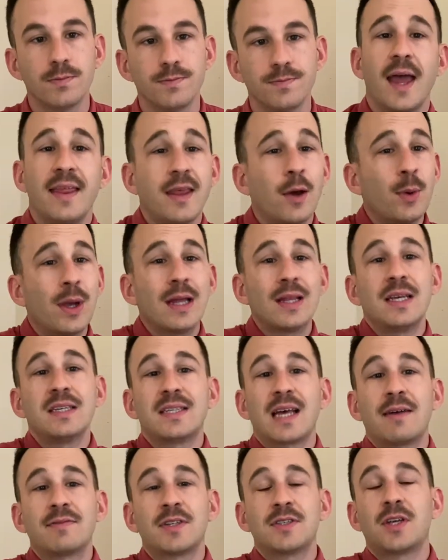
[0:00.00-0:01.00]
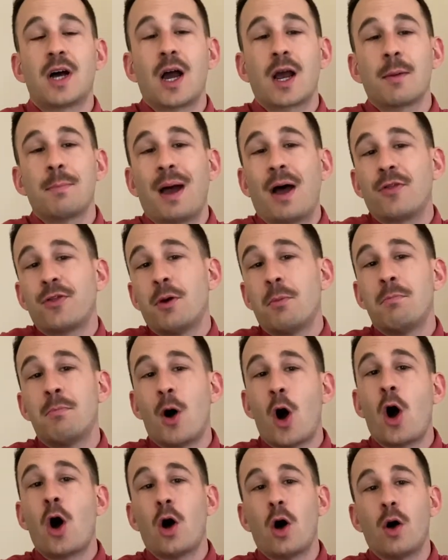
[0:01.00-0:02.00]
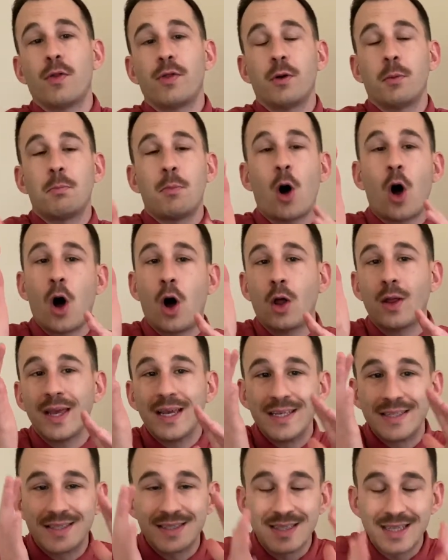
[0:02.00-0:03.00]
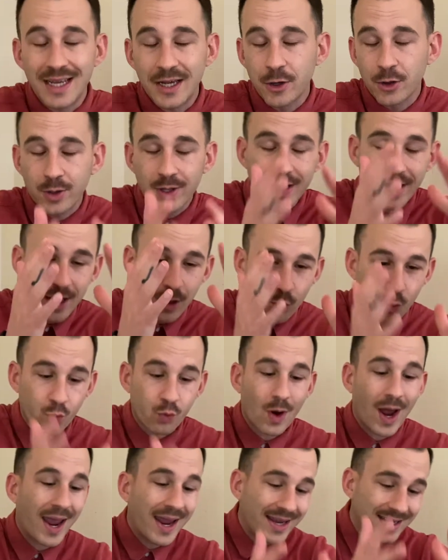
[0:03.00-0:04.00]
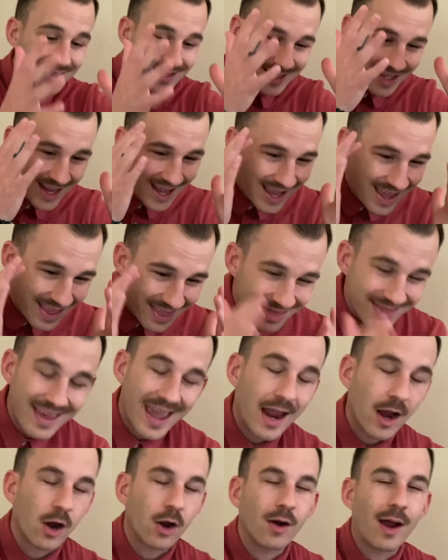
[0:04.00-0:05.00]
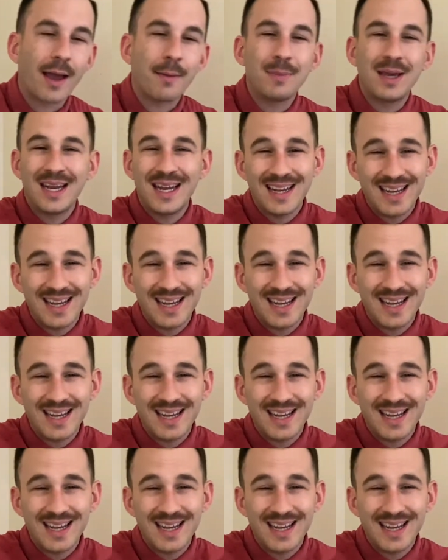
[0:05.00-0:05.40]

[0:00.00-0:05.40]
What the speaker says: And then we at least have to talk about the mall. The mall is literally right there. I mean, it